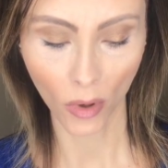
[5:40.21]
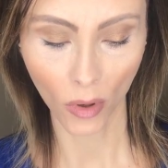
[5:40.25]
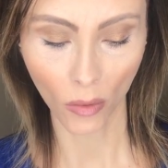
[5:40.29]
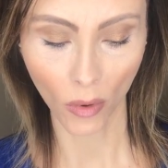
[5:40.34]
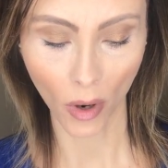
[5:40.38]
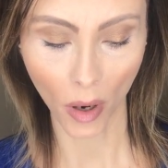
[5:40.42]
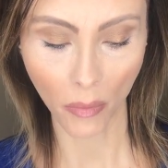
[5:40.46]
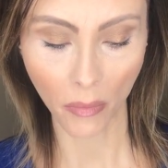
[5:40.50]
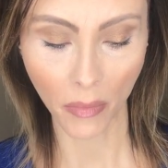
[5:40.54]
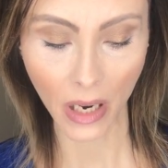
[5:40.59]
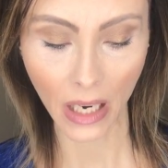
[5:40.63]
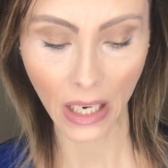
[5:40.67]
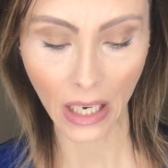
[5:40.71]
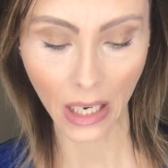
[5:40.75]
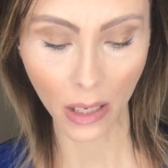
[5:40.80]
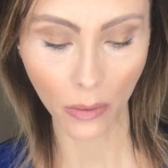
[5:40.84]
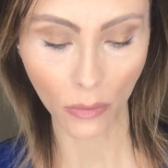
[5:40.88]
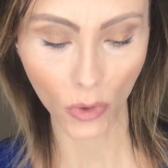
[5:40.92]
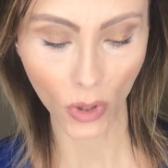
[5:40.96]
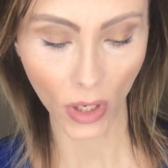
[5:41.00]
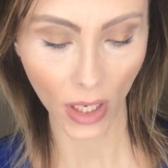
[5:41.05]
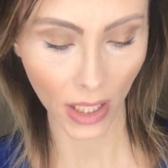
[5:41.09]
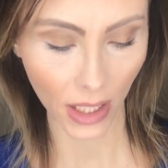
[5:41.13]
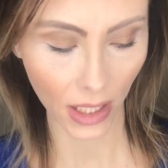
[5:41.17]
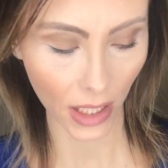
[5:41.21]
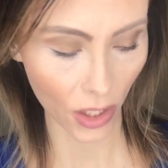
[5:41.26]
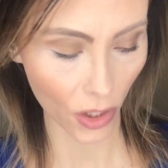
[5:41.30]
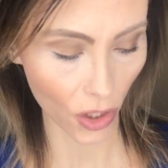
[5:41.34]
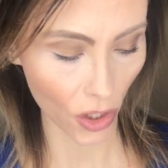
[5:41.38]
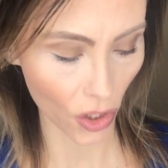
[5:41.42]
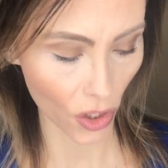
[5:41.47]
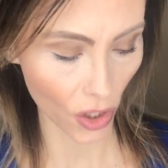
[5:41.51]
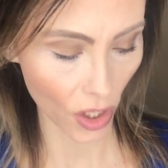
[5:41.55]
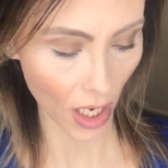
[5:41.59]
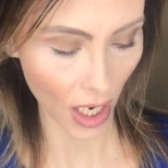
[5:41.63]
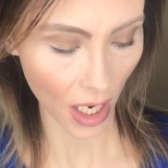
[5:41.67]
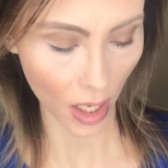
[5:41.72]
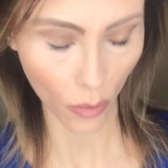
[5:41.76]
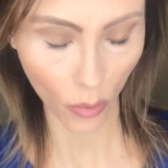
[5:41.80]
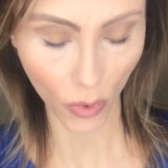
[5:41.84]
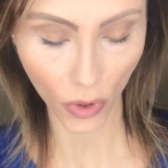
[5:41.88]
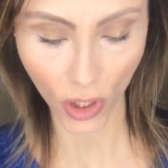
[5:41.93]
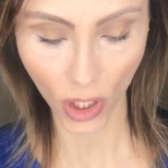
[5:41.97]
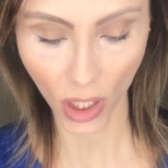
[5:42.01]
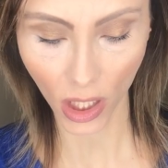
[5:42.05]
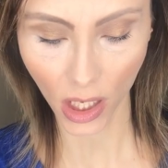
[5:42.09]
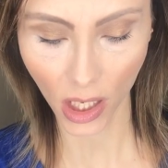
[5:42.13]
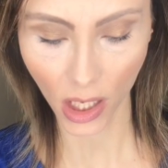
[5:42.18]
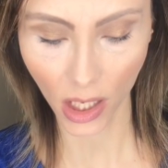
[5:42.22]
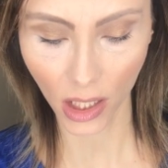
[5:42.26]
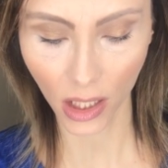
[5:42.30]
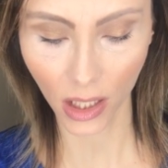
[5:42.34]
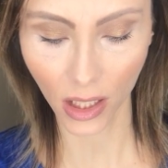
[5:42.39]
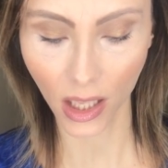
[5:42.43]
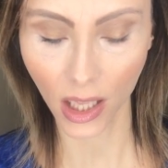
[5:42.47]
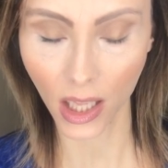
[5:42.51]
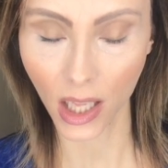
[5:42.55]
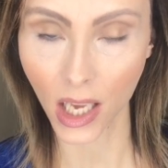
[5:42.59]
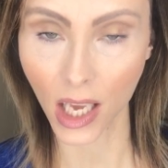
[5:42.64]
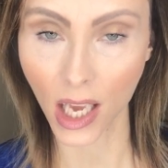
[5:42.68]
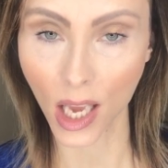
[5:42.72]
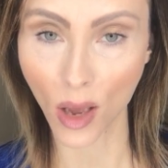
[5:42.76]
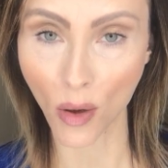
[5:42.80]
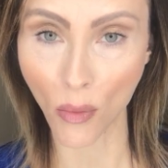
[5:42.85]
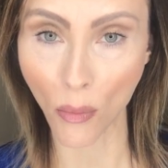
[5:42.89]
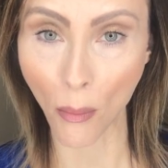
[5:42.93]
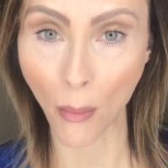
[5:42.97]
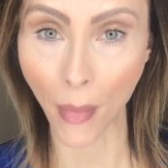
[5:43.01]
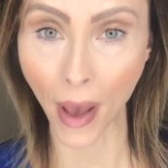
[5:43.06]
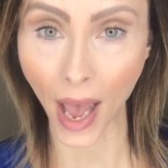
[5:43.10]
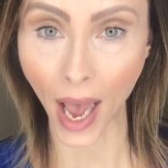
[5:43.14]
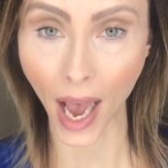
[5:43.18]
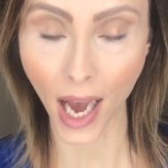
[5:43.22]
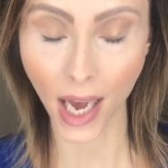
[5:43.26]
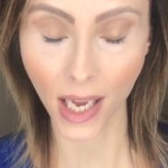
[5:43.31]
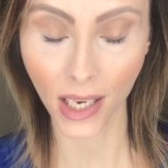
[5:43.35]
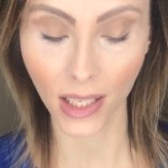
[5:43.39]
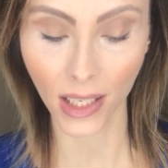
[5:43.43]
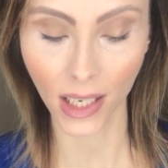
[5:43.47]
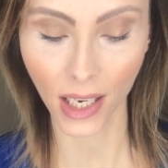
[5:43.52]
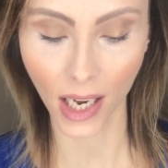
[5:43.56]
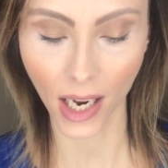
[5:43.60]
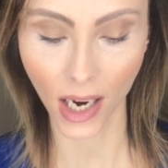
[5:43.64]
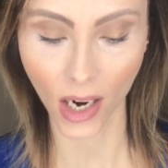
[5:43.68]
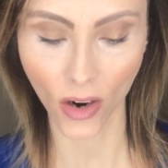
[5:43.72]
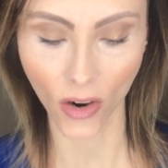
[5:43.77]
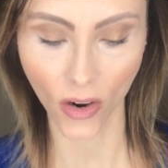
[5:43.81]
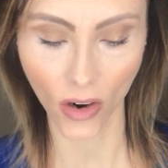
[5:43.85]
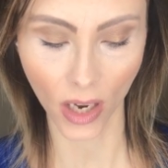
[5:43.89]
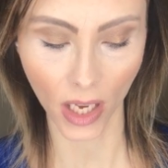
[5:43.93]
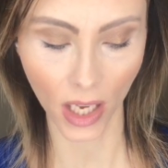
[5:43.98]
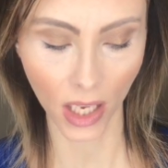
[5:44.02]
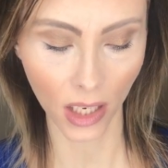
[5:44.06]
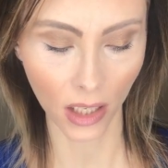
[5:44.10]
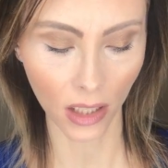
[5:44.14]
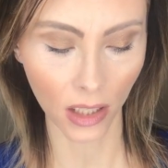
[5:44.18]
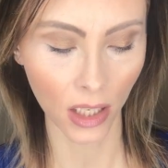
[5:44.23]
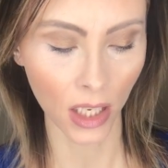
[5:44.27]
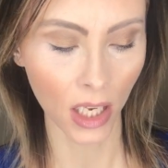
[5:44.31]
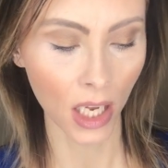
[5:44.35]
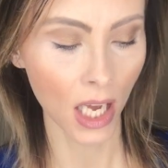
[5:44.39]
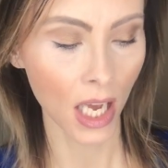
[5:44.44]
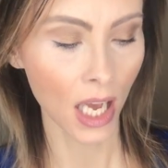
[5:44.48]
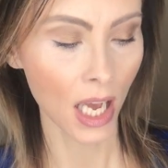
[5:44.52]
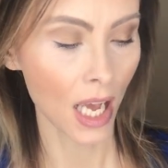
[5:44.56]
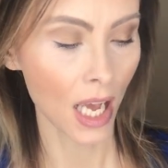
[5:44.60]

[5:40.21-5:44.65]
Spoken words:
my medium transition shade, which is the Matte Arrogant.